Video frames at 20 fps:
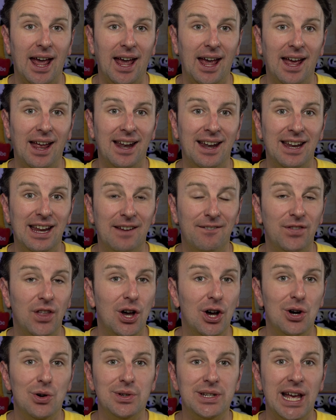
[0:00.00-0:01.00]
And if the
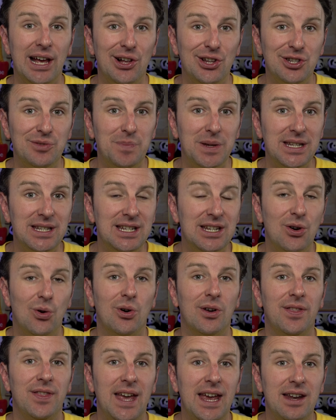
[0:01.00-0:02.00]
hotel's busy
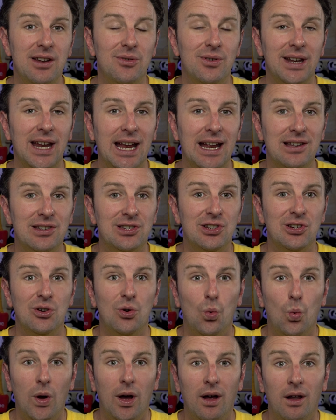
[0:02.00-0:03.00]
or they don't answer,
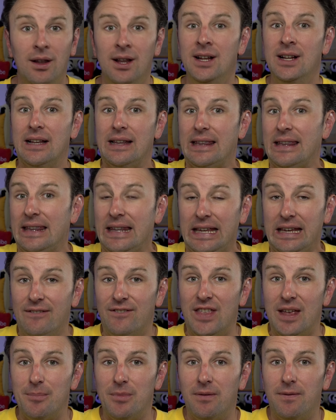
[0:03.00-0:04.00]
well, leave
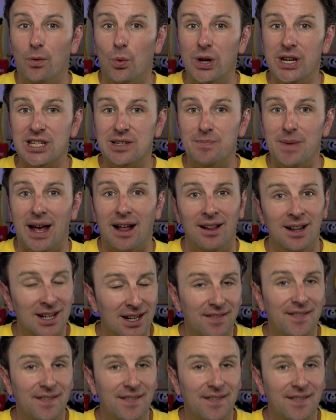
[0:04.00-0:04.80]
them a voicemail.